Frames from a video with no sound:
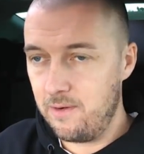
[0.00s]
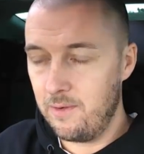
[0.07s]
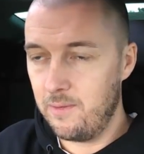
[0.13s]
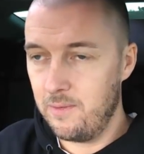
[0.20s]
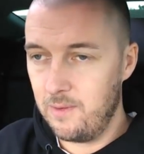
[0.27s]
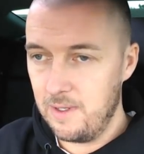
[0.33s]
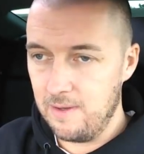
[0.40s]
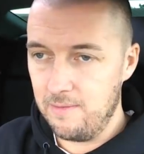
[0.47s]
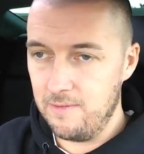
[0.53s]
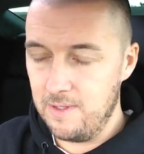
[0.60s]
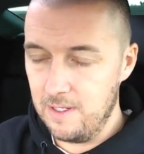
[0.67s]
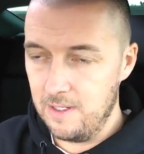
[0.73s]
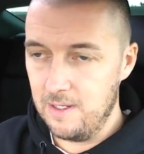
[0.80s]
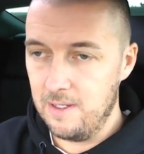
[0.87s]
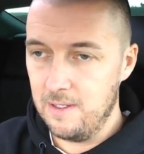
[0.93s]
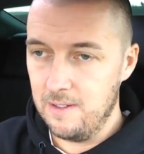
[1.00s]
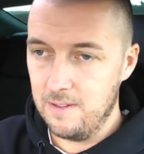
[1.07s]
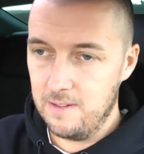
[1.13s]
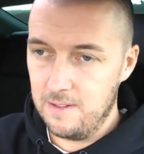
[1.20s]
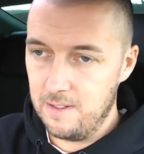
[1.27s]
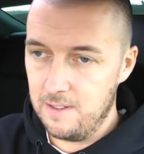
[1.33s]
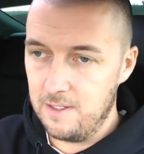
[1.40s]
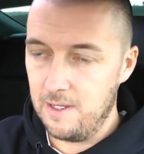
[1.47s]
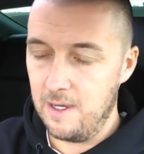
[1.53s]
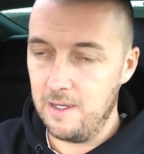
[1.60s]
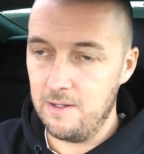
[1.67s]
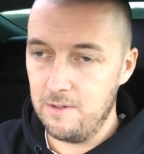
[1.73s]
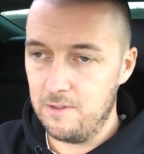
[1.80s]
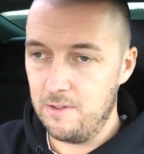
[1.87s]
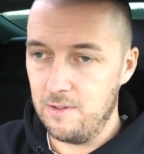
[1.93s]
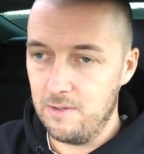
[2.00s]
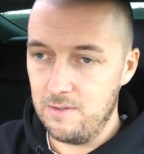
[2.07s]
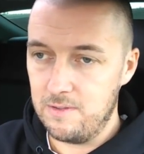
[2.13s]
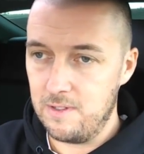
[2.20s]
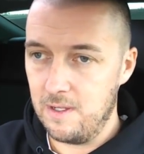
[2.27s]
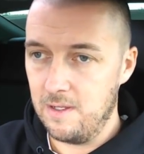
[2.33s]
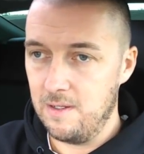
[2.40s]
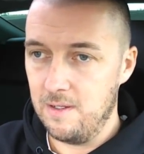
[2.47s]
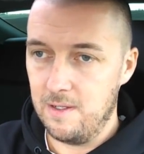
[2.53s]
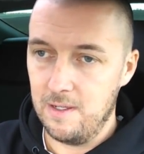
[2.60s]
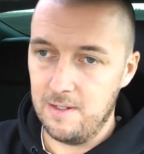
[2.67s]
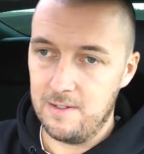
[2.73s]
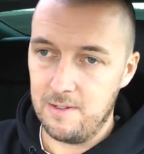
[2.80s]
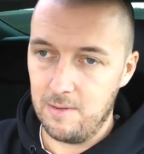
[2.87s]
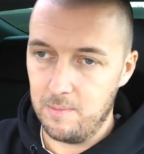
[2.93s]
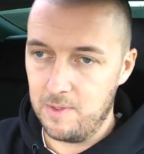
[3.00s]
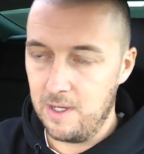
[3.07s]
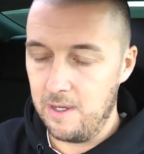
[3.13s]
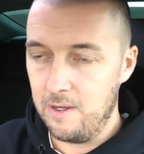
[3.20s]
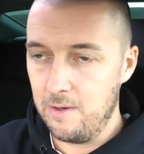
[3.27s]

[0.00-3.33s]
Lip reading: we have did the dyno tunes and did some dyno